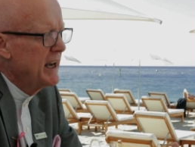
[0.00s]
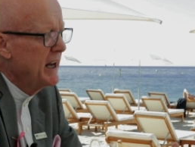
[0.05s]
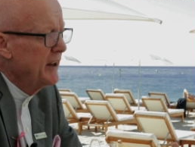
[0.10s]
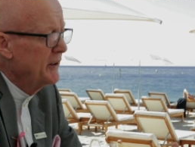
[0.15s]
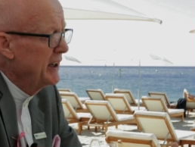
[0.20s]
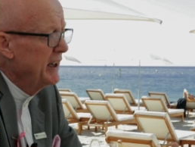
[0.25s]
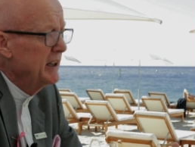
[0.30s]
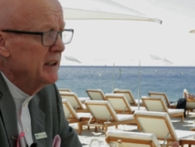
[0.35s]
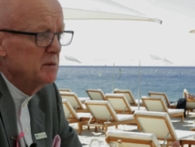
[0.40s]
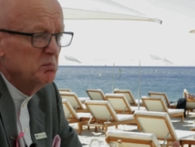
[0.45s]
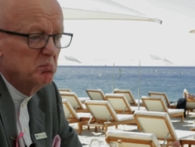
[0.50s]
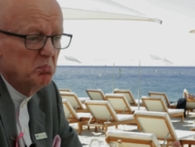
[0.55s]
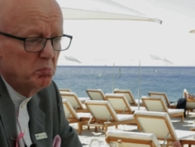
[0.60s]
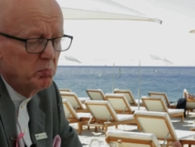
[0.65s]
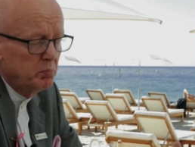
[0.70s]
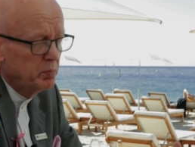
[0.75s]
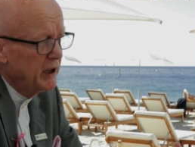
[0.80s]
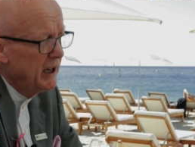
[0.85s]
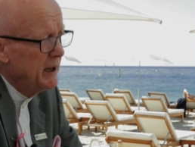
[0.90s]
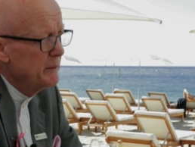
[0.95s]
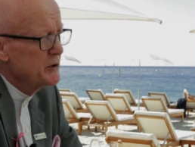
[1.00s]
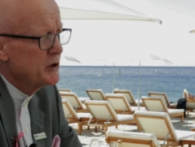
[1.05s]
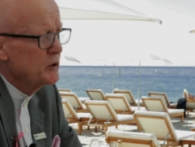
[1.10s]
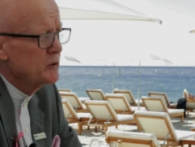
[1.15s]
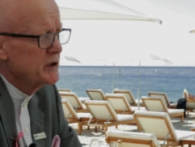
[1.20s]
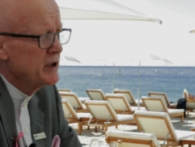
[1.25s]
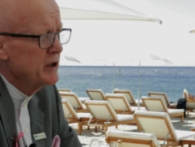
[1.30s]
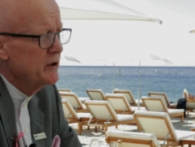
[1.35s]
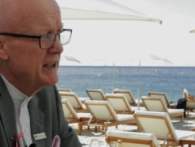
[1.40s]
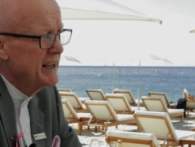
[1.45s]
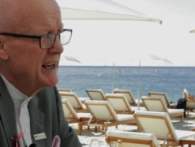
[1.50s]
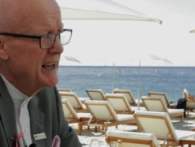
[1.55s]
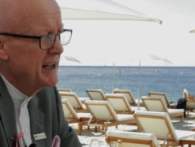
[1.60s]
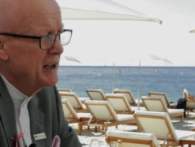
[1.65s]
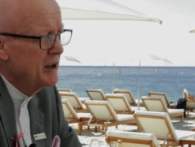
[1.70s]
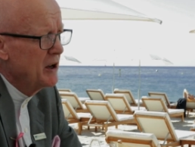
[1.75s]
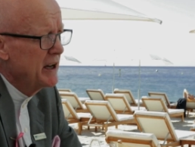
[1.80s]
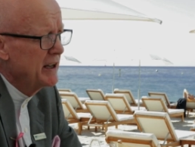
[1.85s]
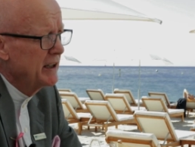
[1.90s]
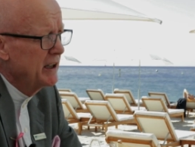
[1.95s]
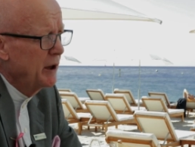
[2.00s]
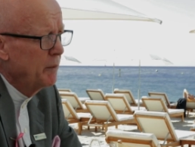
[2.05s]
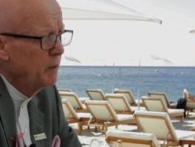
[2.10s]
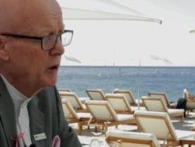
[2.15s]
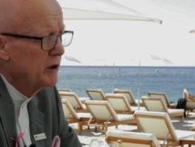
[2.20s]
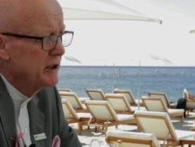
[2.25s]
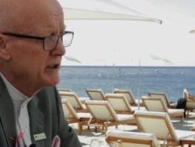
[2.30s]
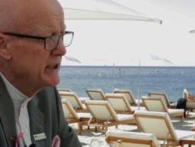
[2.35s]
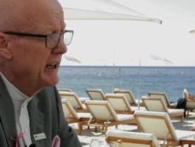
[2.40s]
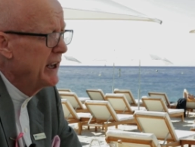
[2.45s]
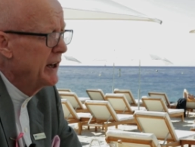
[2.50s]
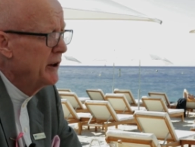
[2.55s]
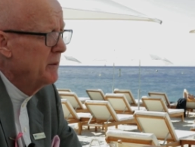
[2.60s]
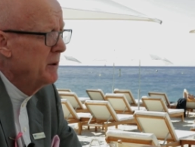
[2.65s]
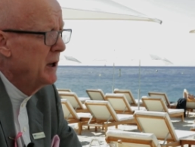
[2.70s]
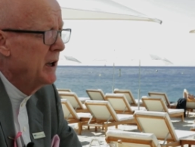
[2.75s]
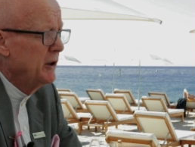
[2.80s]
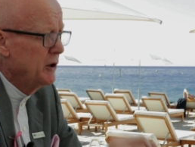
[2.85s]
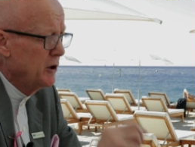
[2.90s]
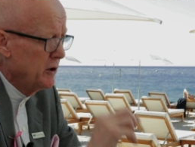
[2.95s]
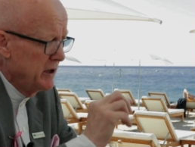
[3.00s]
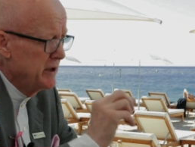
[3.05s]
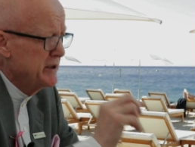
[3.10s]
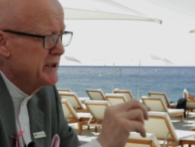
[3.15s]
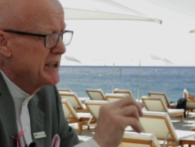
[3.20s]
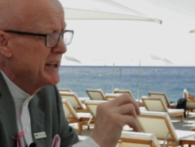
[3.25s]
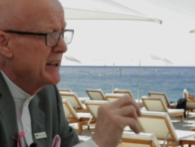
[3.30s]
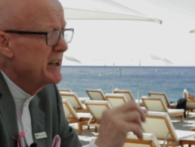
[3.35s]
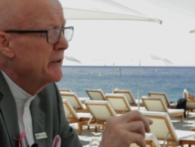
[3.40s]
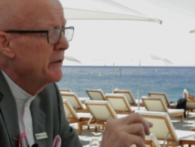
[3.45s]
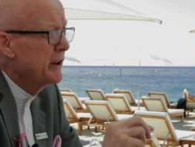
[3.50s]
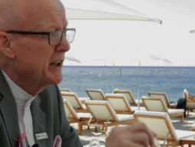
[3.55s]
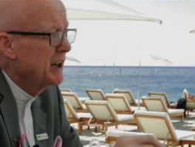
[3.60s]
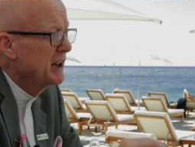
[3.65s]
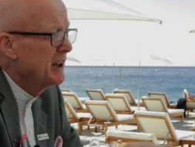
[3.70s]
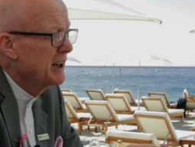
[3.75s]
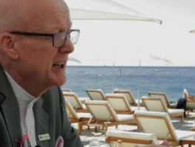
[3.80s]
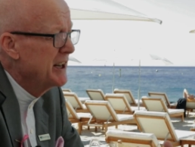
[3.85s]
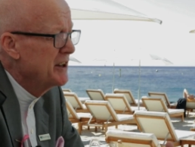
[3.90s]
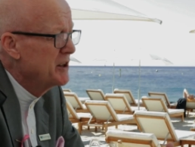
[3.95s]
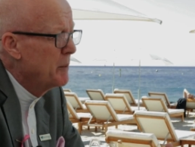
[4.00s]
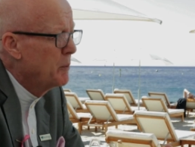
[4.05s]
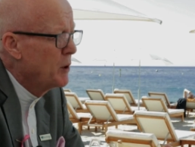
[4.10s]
out there, perhaps also the airline community, and not insignificantly the